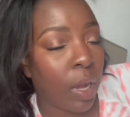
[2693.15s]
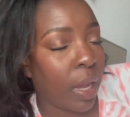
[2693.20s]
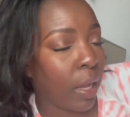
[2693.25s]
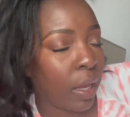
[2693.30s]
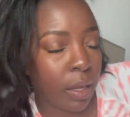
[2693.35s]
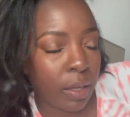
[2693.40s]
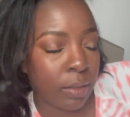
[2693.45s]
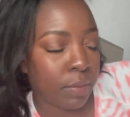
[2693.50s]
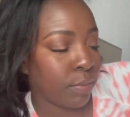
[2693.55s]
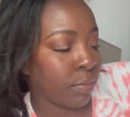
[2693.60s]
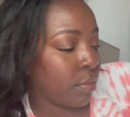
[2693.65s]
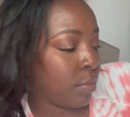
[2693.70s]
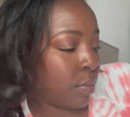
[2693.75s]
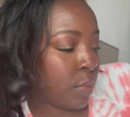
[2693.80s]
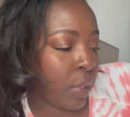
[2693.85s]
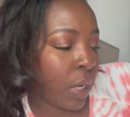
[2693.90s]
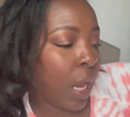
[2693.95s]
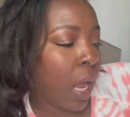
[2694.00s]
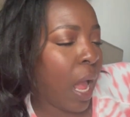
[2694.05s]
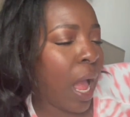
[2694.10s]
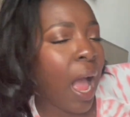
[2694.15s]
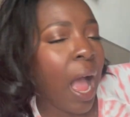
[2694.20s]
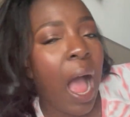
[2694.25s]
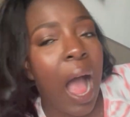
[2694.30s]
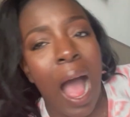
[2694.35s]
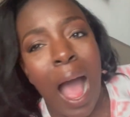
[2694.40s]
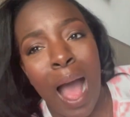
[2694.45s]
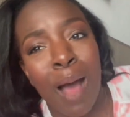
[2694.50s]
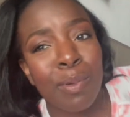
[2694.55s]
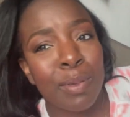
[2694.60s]
And
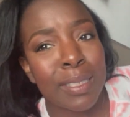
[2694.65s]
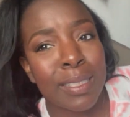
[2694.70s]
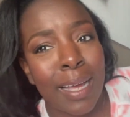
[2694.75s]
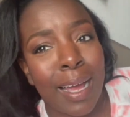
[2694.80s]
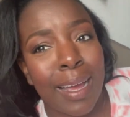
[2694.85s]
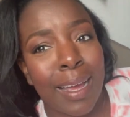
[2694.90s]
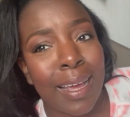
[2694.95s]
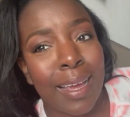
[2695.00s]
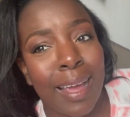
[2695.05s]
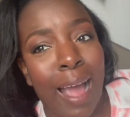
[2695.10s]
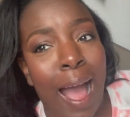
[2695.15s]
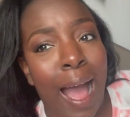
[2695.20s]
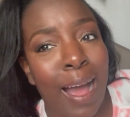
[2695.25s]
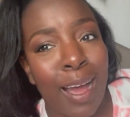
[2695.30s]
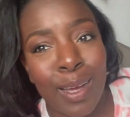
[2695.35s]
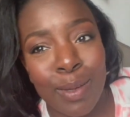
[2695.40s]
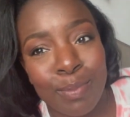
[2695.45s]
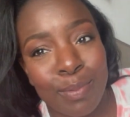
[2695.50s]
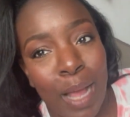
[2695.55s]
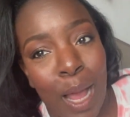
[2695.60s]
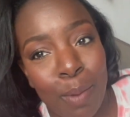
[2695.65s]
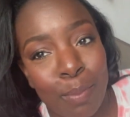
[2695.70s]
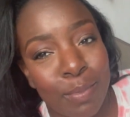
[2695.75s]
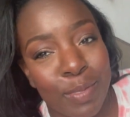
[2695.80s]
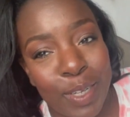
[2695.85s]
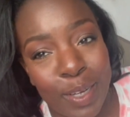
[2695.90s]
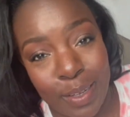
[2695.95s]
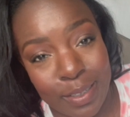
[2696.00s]
I was like, I, I'm,